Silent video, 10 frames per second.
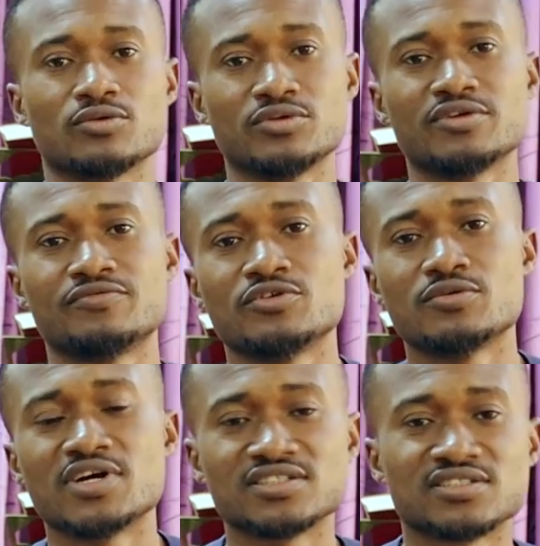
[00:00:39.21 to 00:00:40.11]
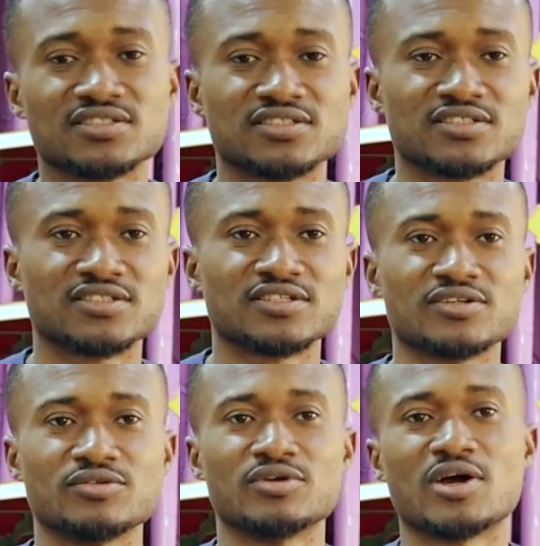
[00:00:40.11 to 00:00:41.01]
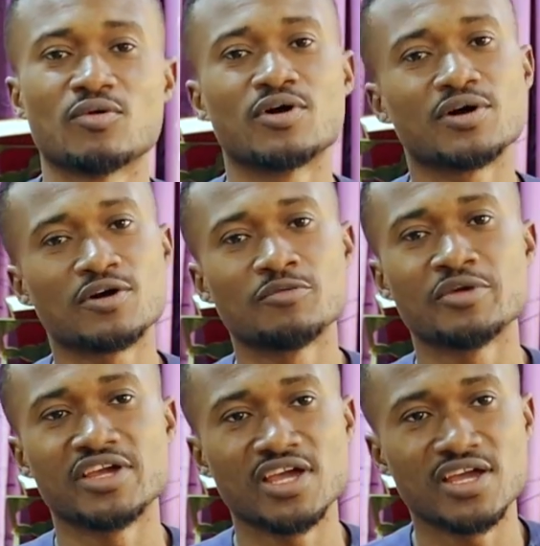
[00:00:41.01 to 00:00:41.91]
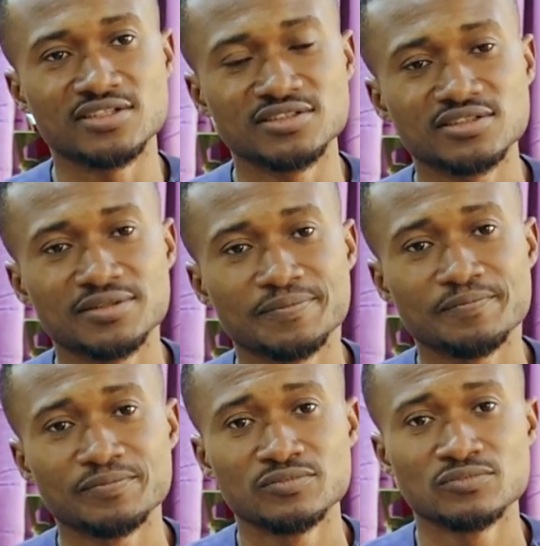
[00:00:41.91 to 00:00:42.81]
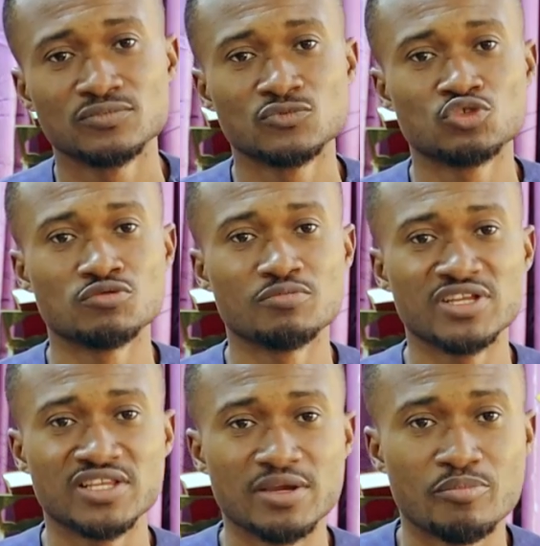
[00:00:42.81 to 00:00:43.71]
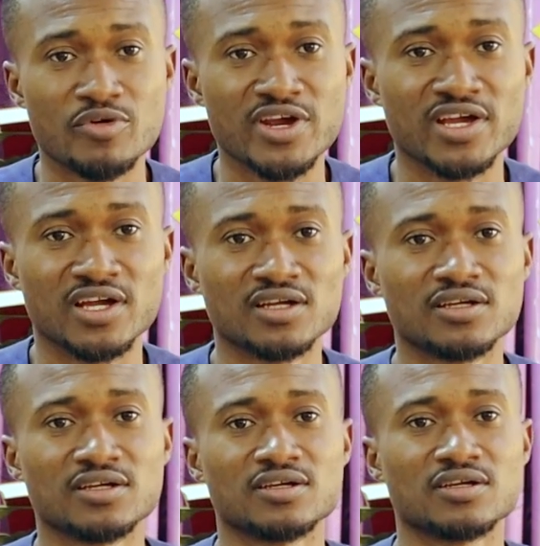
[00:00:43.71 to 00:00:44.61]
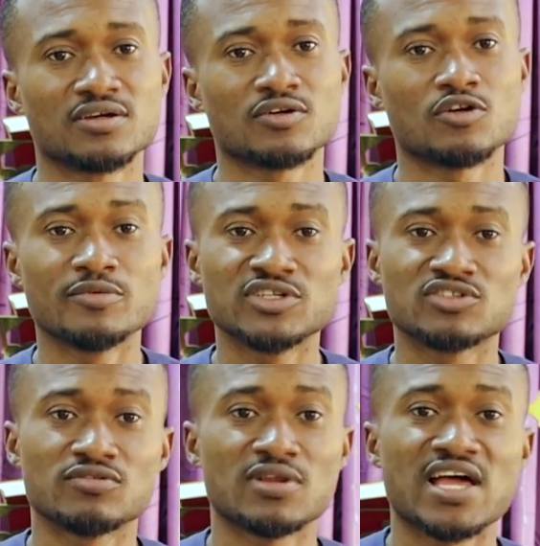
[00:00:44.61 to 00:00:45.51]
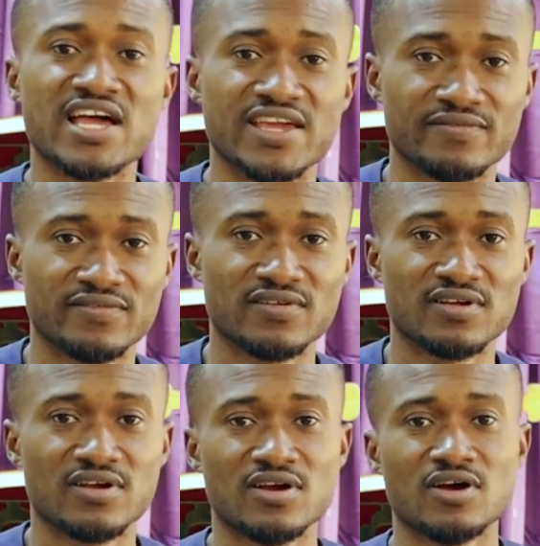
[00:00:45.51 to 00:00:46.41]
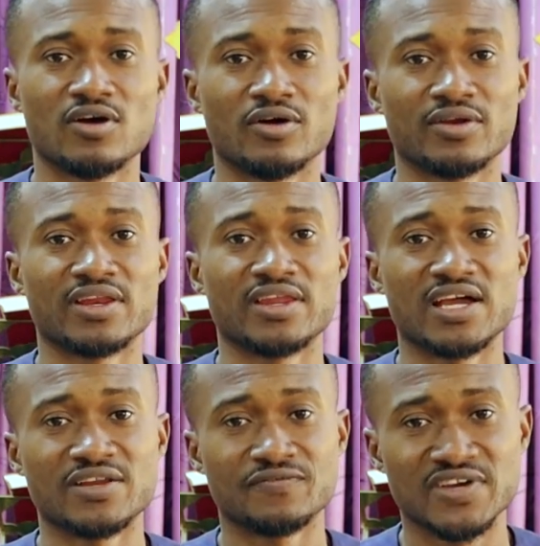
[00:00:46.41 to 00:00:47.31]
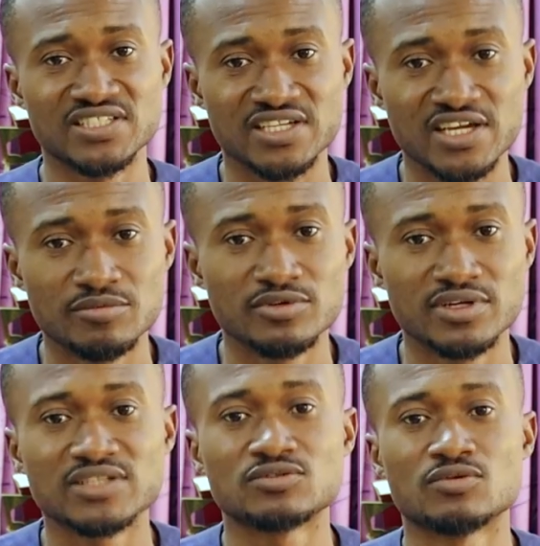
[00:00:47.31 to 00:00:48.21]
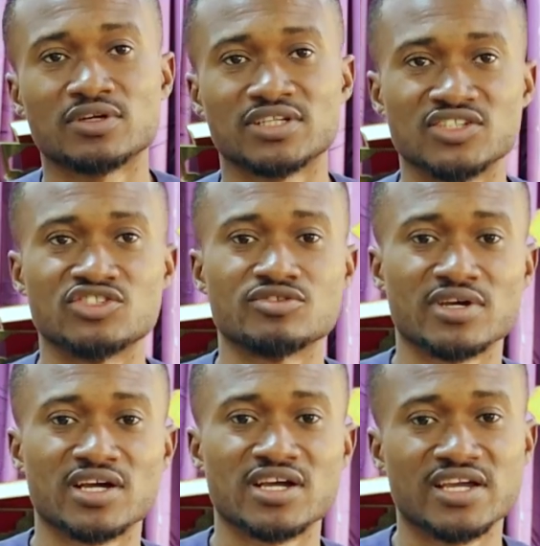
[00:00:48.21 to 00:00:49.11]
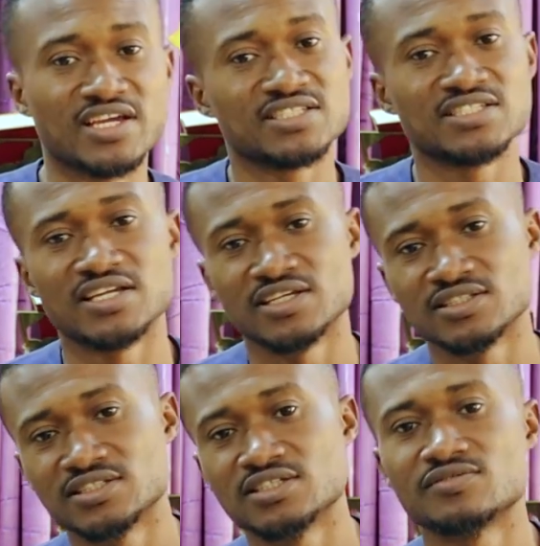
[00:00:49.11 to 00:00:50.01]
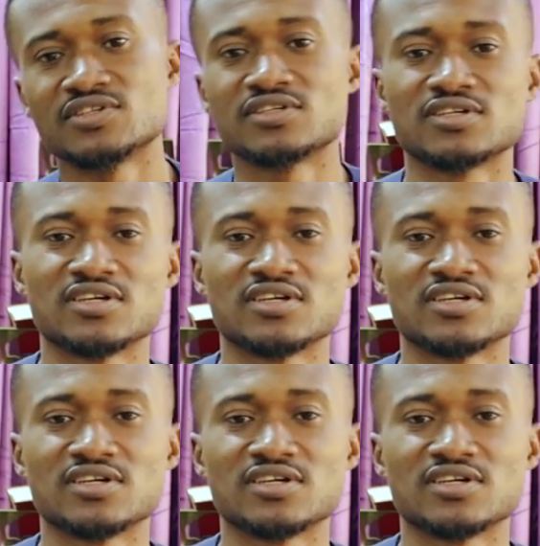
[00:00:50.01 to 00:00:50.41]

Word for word: Good day, viewers. You are welcome again to Midday Prayer, coming to you live on the Advent Cable Network Nigeria, ACNN TV.